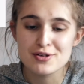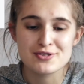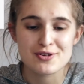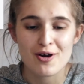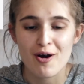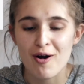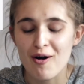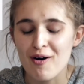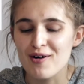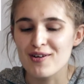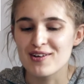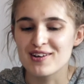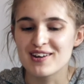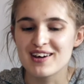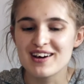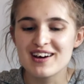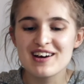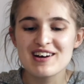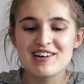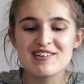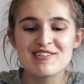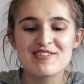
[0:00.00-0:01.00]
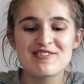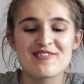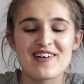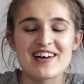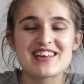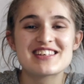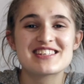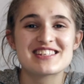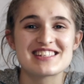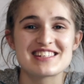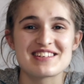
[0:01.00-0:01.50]
on
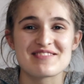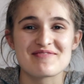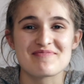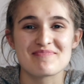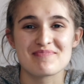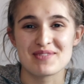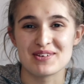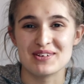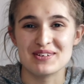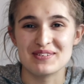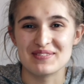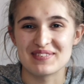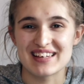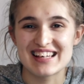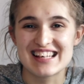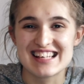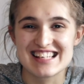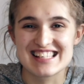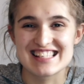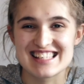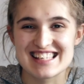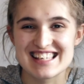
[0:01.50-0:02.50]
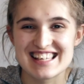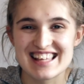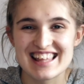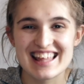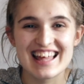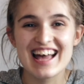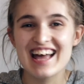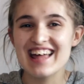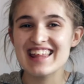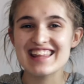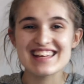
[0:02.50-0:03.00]
festive movies.
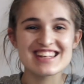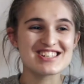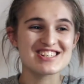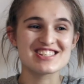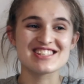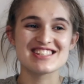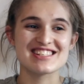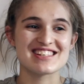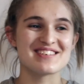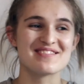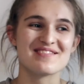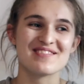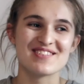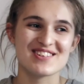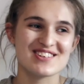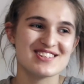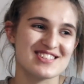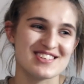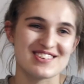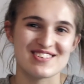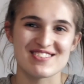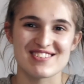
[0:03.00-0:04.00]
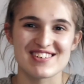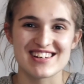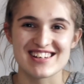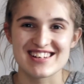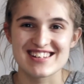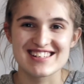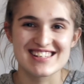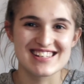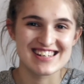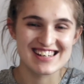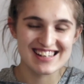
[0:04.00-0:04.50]
You just sit and watch The
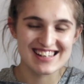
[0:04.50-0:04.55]
Grinch.